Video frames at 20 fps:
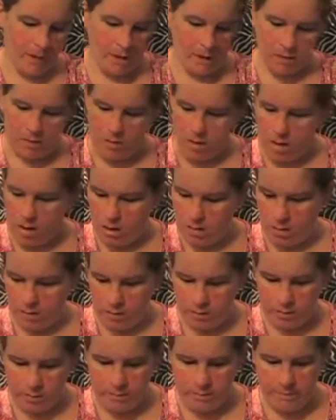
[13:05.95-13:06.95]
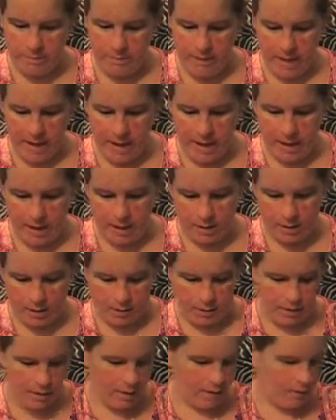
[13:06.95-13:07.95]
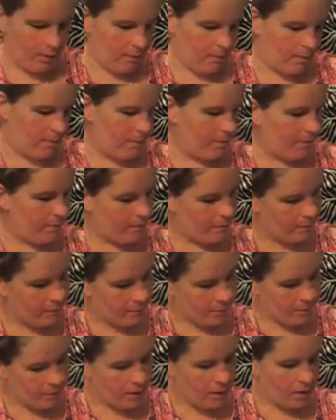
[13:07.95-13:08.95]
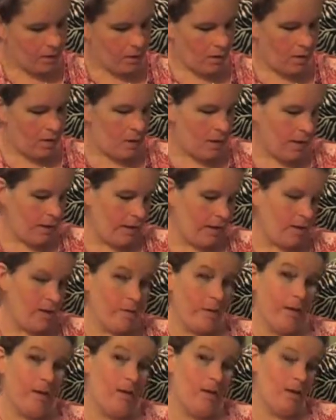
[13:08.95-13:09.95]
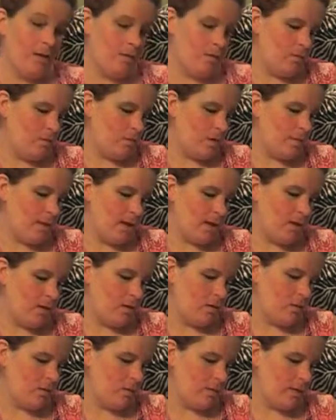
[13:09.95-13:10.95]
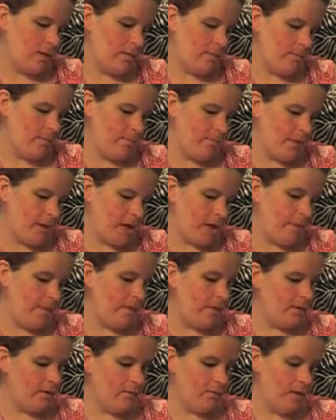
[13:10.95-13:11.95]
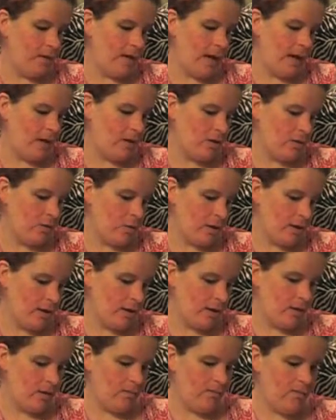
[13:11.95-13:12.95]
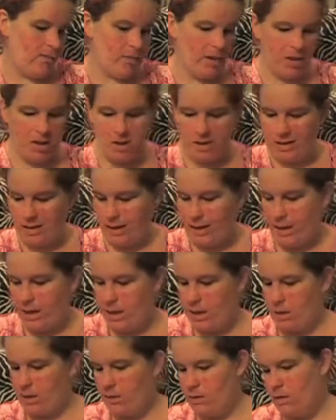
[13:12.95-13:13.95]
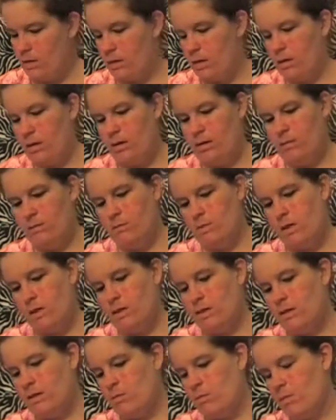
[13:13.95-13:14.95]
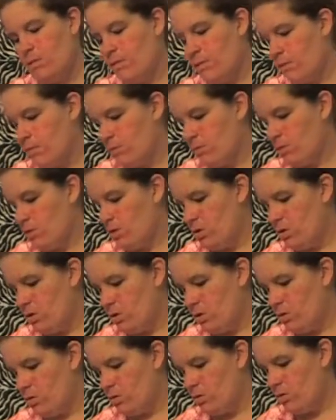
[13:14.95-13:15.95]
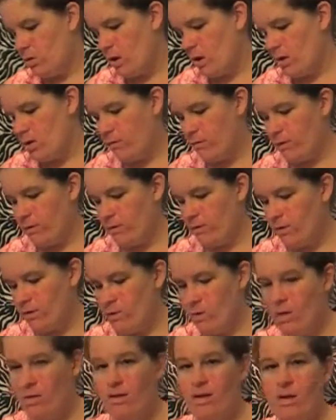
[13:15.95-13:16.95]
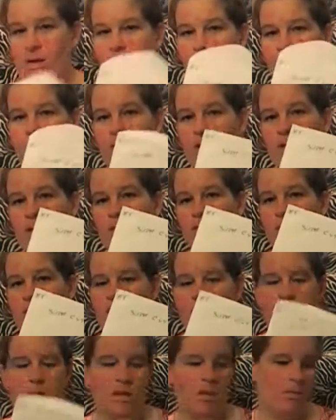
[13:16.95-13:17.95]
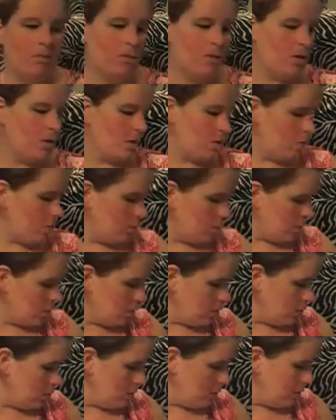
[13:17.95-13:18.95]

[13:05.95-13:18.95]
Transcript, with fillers: They're all in little bags. Um, I need to go back down, go back to where I got them and actually write down the information the guy has on them because some of them do have info on the envelope, some of them don't.